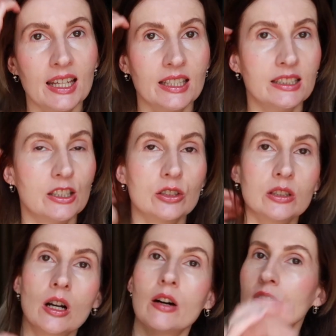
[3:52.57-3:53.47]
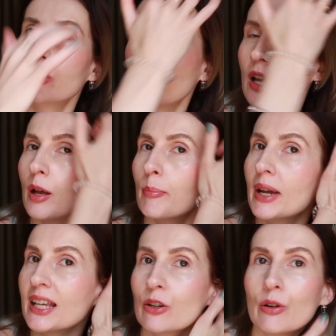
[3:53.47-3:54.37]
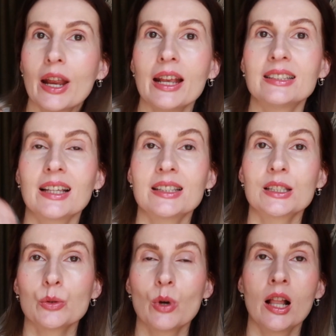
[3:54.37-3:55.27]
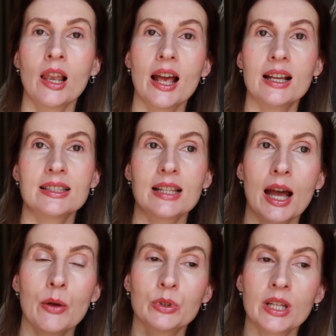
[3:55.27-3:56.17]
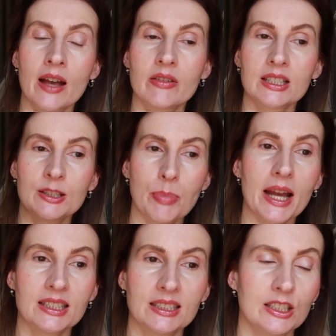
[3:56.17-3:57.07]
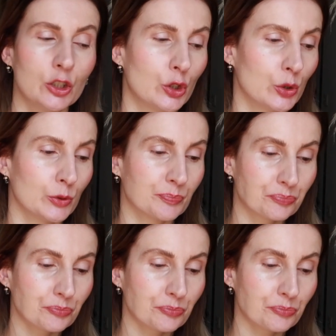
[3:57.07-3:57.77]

it did not cover my grays as well as I would have expected it to.